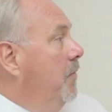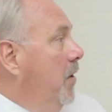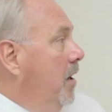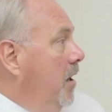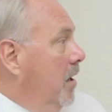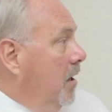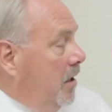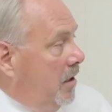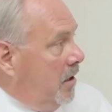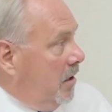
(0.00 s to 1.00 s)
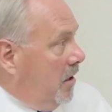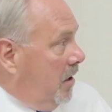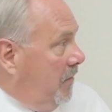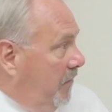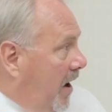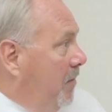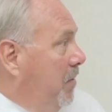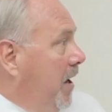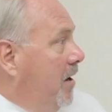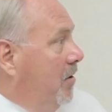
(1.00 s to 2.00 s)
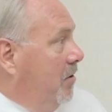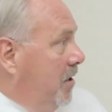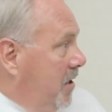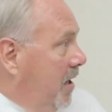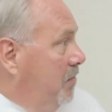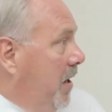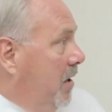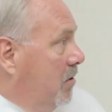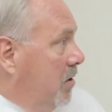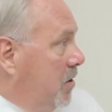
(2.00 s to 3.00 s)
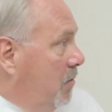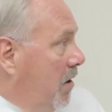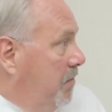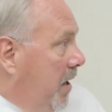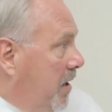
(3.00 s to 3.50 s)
if they need a 5 panel, a 10 panel, or a 12 panel.